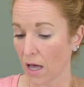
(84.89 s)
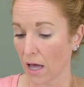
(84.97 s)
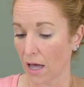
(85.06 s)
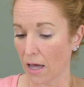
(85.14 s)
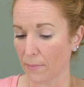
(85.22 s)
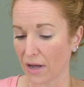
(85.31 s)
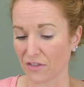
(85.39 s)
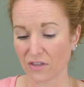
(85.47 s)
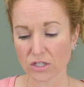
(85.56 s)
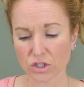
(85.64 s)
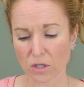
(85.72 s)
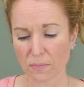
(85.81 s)
I
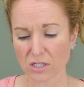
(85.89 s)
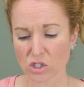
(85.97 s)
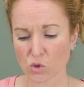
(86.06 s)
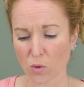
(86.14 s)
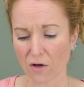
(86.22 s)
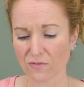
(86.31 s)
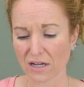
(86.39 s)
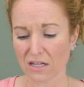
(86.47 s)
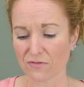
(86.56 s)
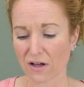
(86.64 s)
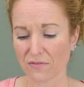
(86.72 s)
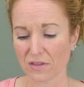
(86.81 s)
think shipping's
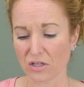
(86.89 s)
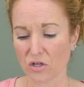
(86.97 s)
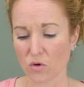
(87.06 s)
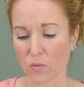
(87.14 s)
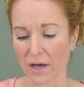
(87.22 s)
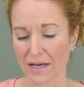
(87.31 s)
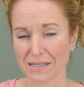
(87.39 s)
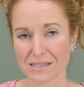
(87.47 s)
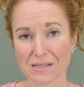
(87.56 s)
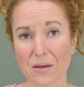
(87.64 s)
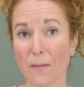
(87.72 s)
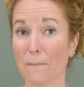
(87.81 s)
$12.95 in the US,